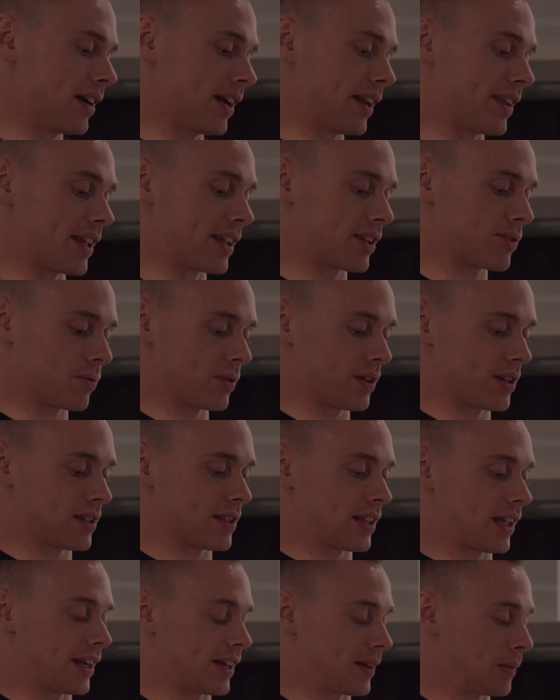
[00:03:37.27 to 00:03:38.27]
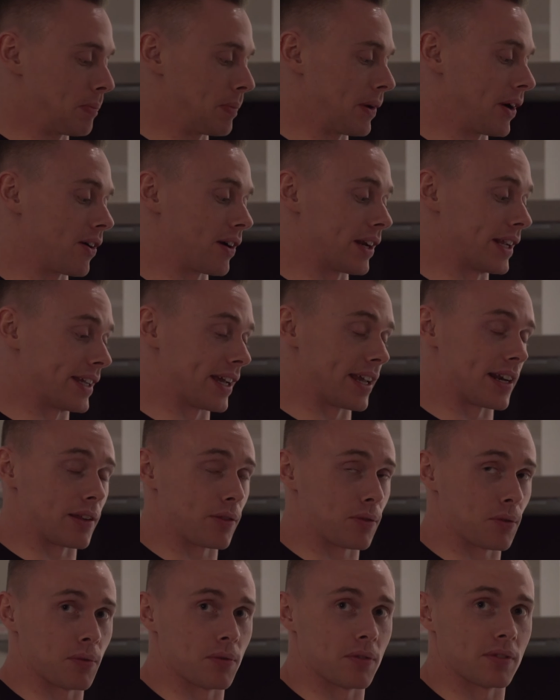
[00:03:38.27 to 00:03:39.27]
And this one is like barely getting
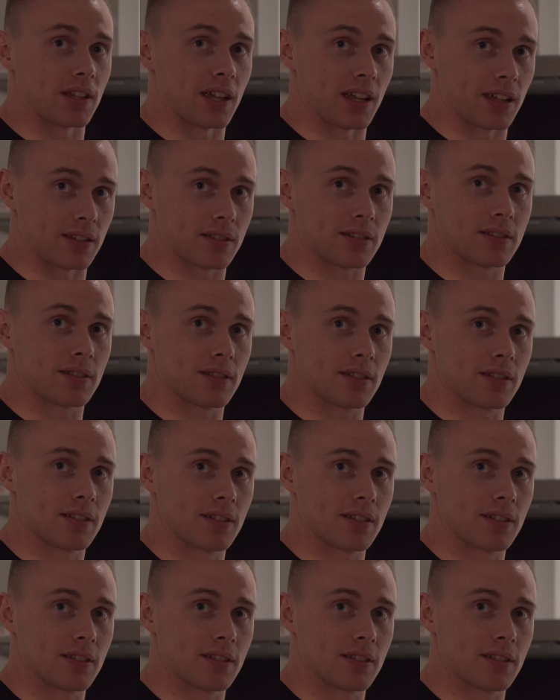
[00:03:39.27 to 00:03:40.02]
through the dates.